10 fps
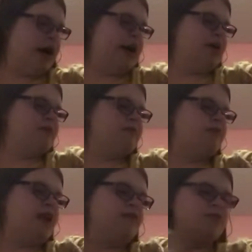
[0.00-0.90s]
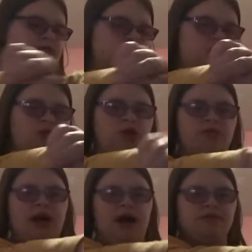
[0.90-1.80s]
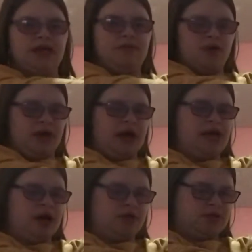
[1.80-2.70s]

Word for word: I thought at first it was orange, but now I'm seeing more yellow.